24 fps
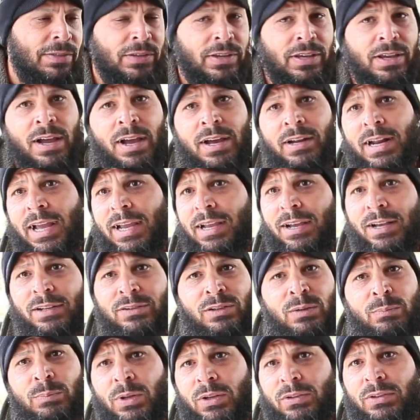The gun, I
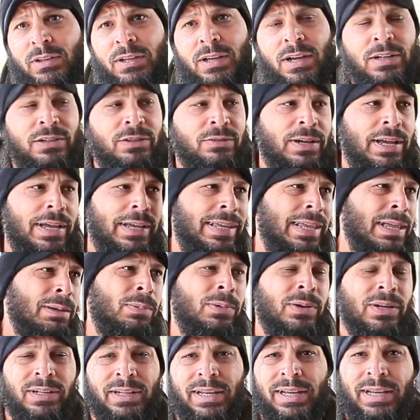custom built the gun, so I can't
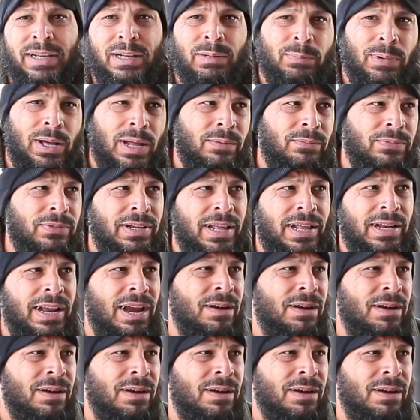put a link in the bottom for that.